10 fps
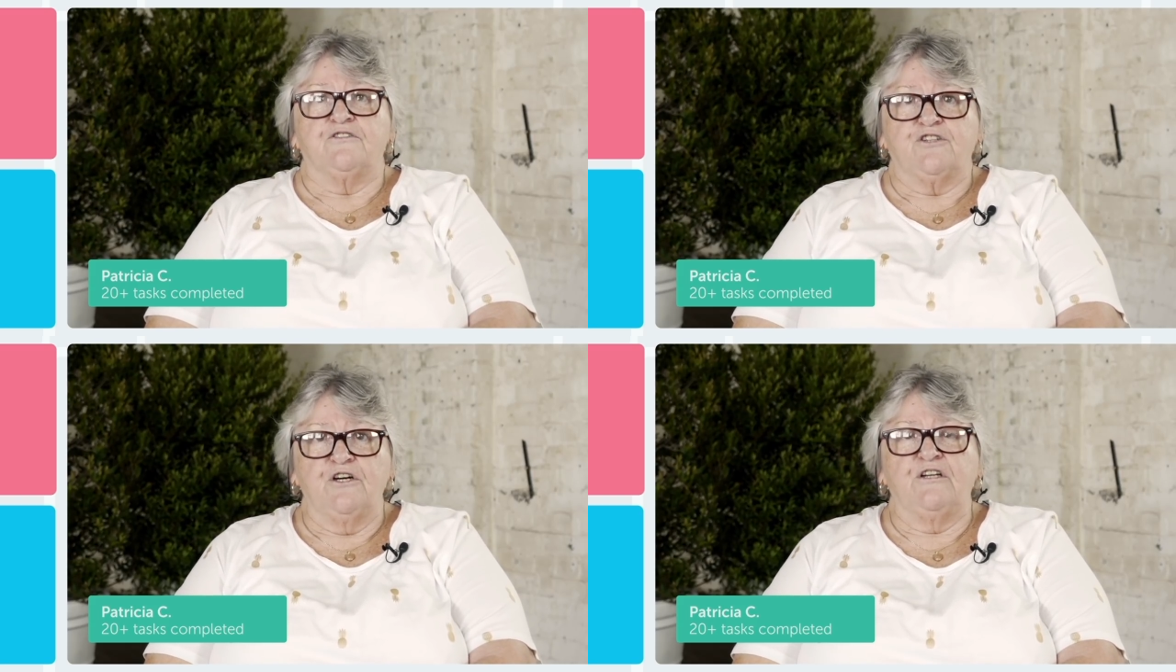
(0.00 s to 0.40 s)

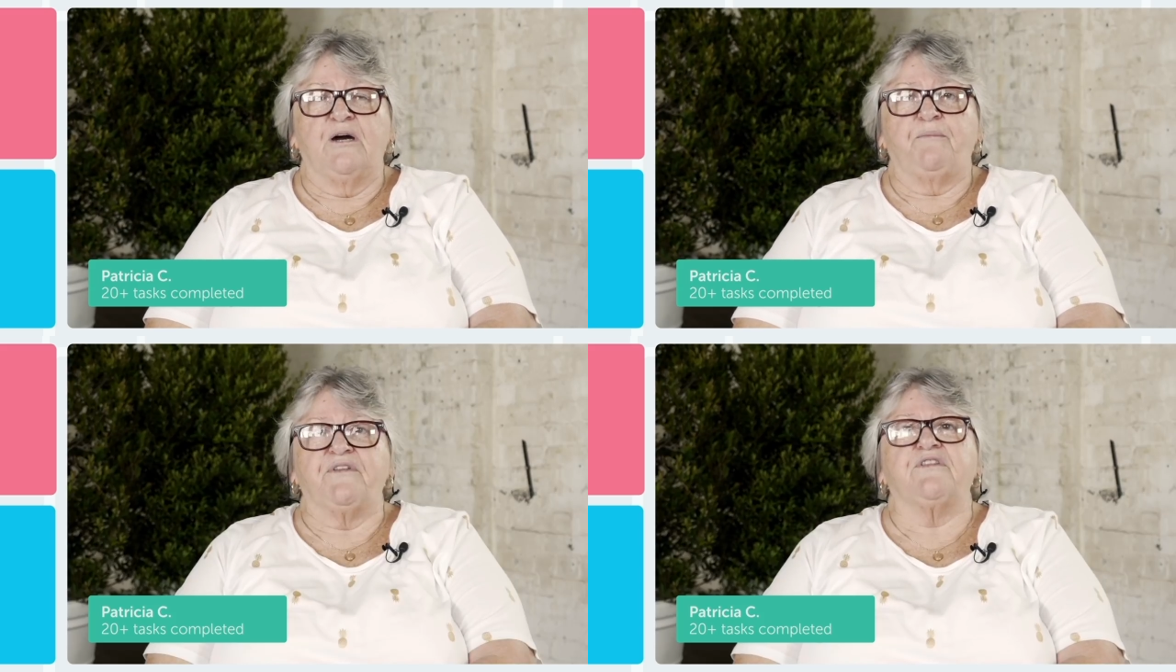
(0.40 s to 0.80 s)
Turn
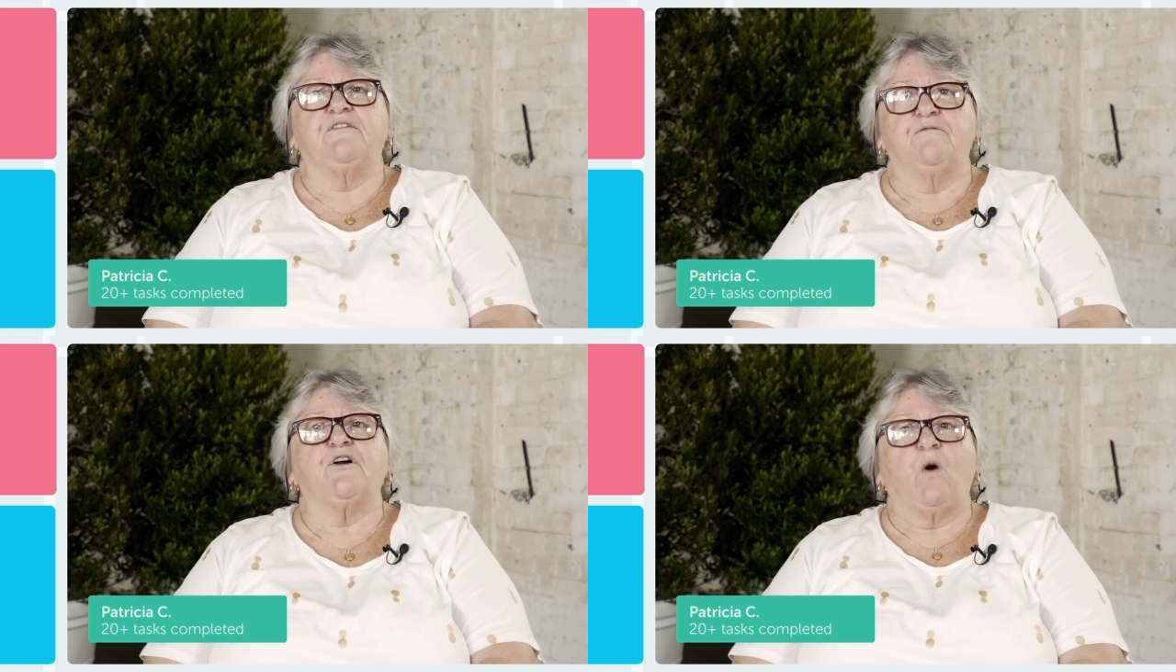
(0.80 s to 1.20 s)
up at
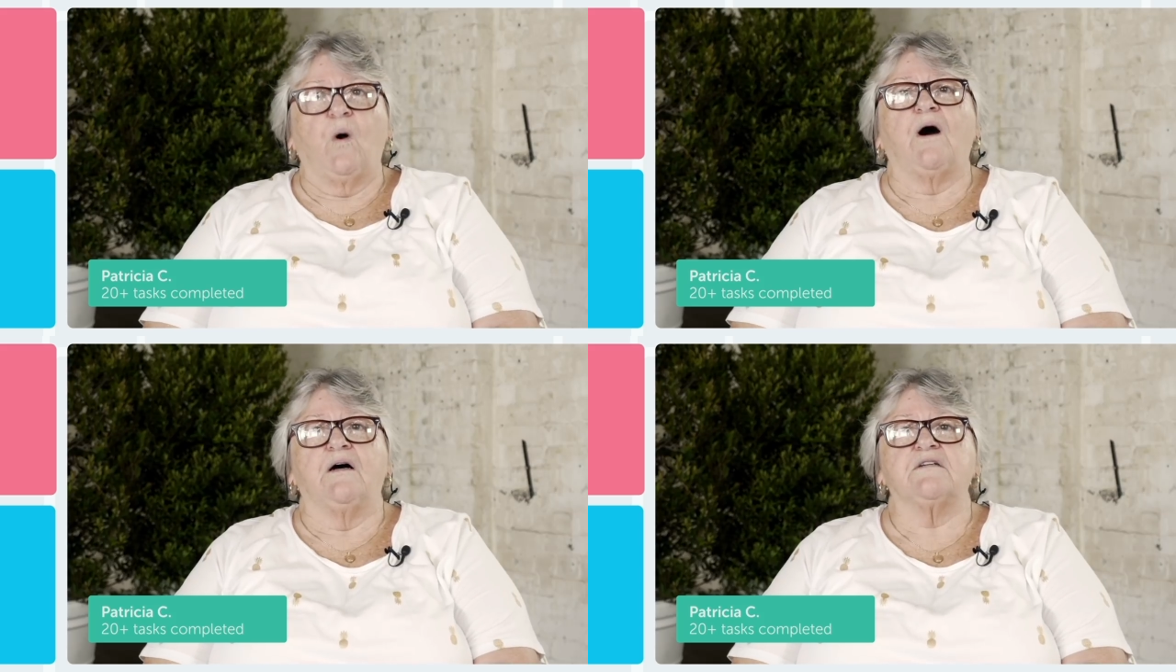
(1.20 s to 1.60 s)
the
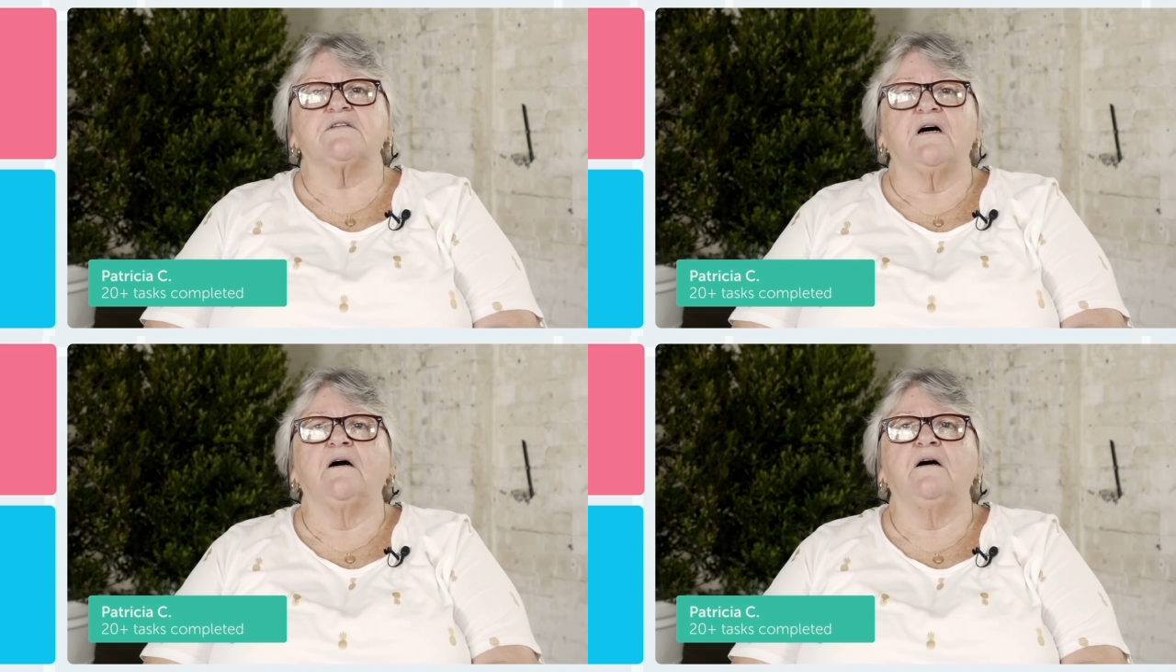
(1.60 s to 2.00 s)
required
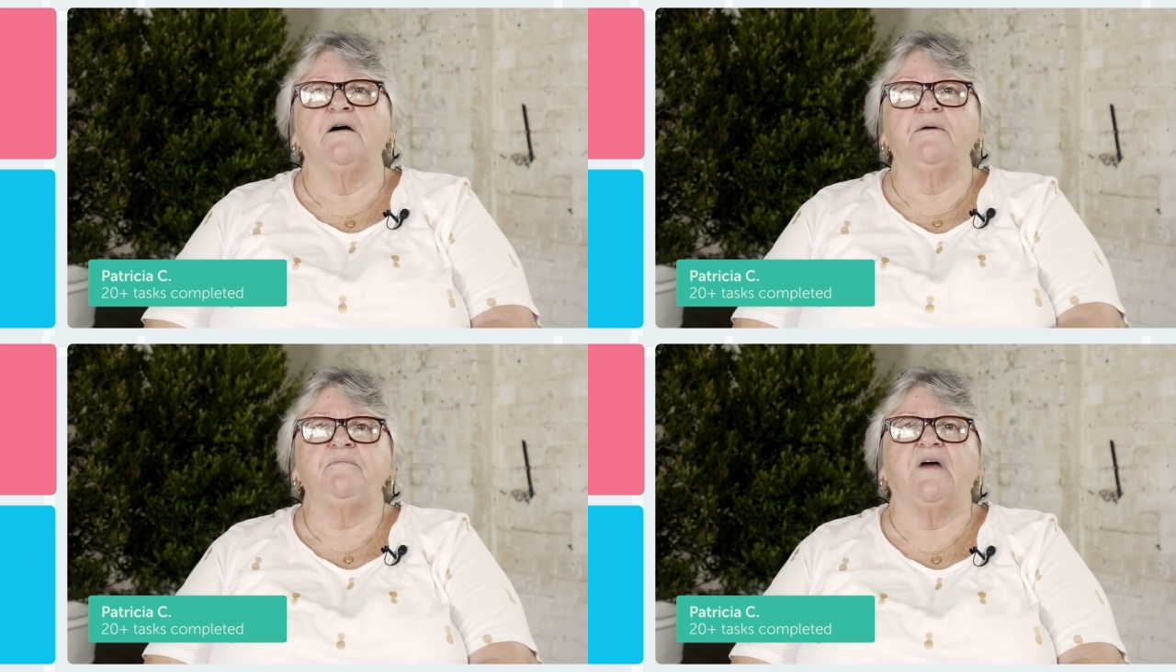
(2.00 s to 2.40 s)

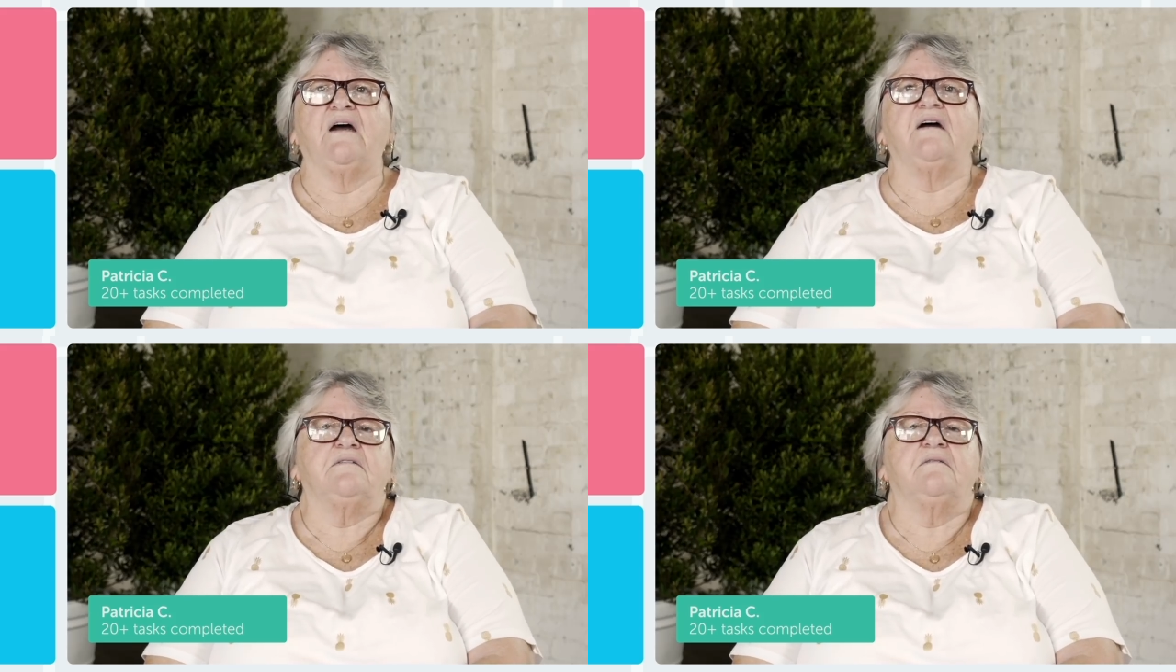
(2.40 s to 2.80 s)
time
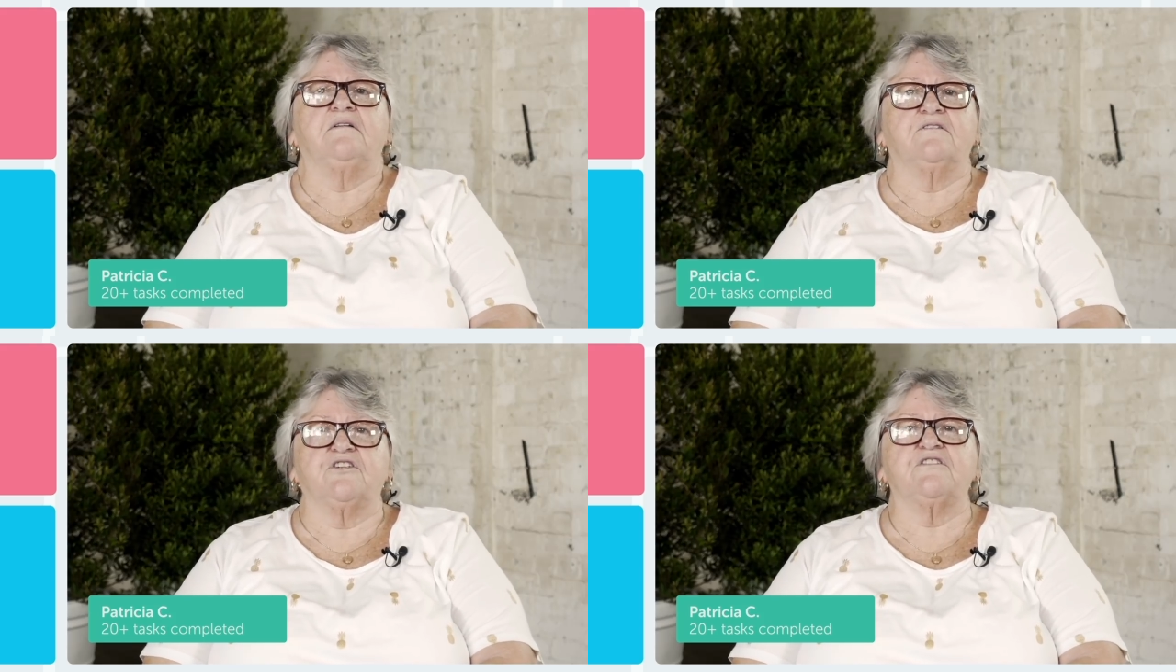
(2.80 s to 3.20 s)

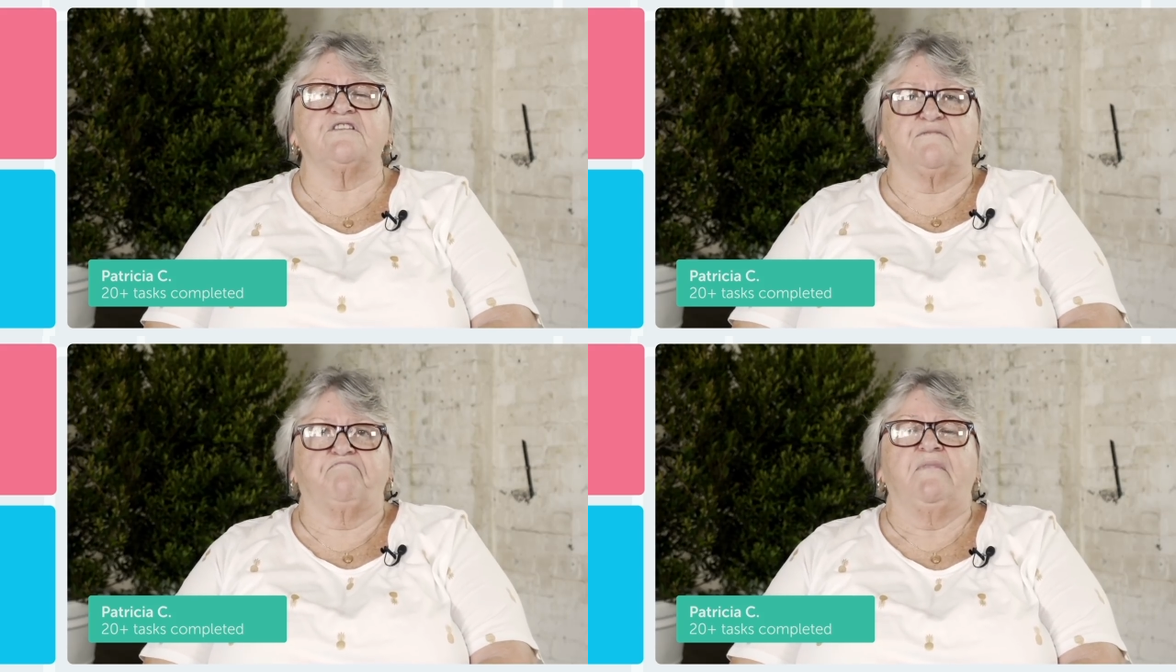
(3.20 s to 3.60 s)
and
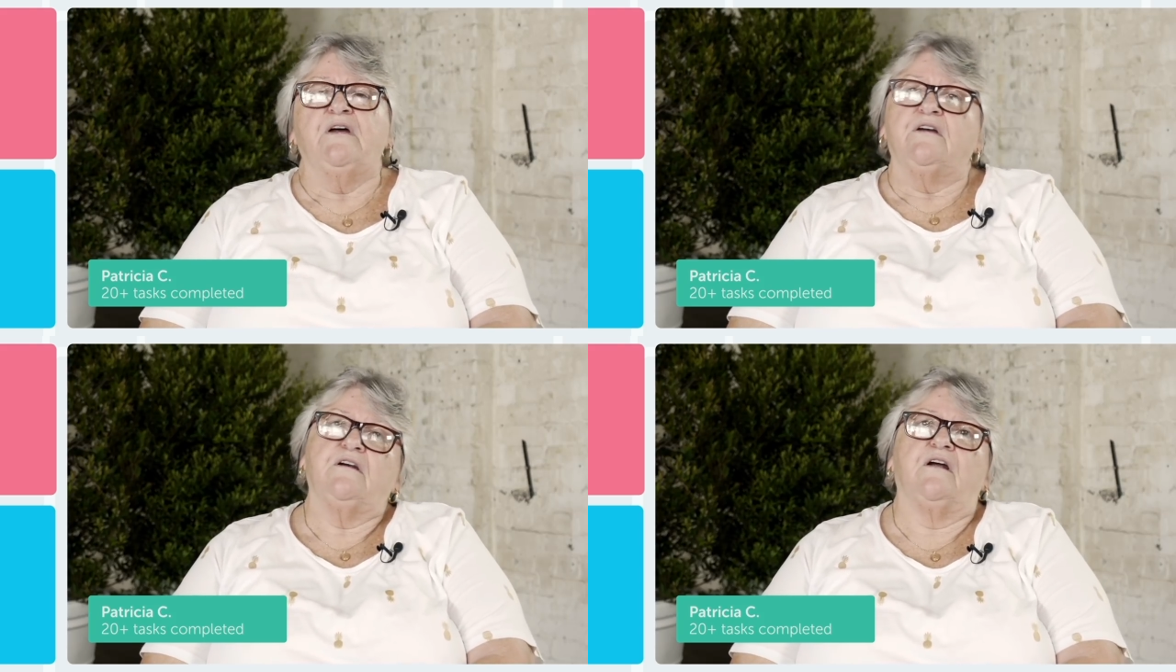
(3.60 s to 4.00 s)
just,
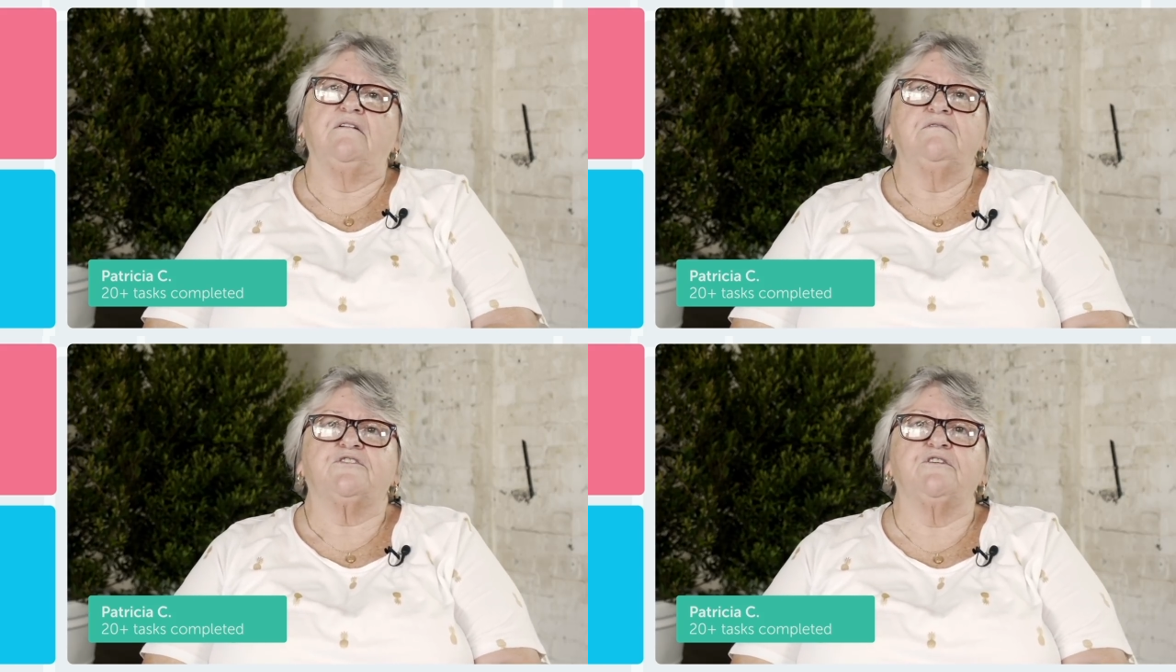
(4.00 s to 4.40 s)
you know,